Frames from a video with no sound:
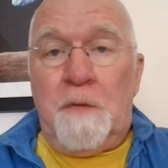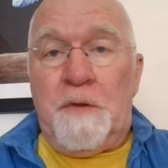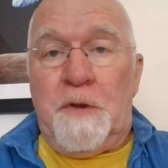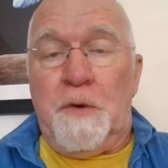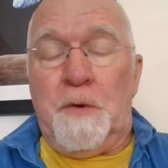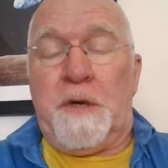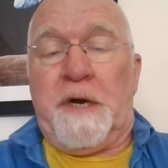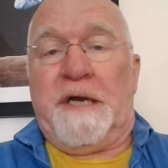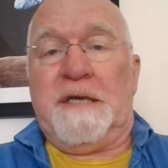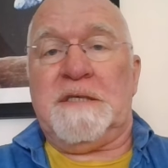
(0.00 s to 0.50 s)

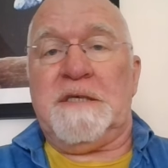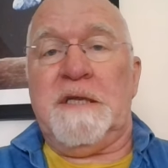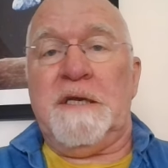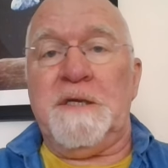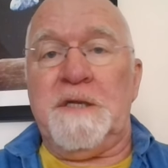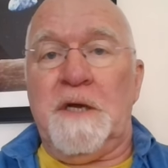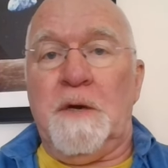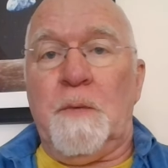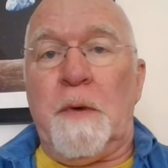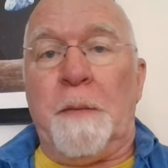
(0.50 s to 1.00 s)
the UK's
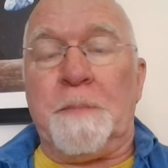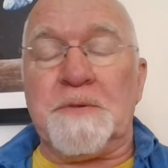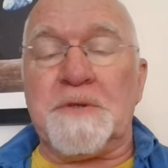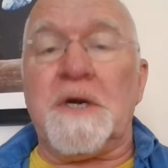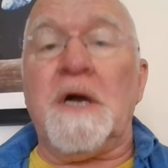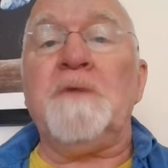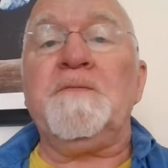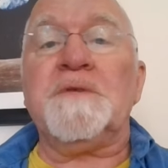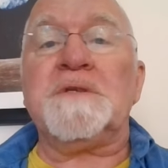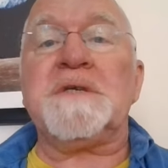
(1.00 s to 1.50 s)
leading
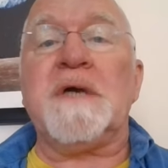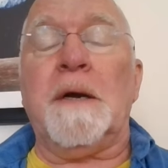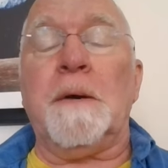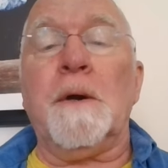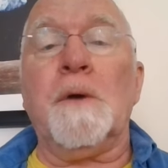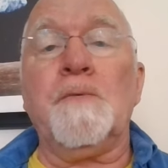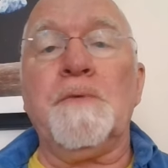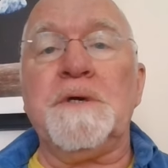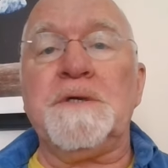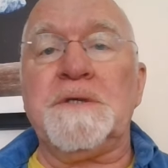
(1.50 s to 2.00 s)
website for
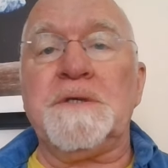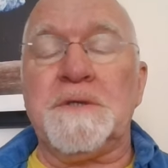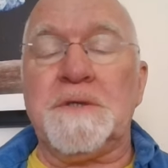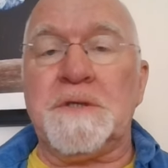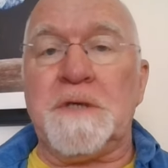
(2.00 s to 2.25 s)
tarot readers,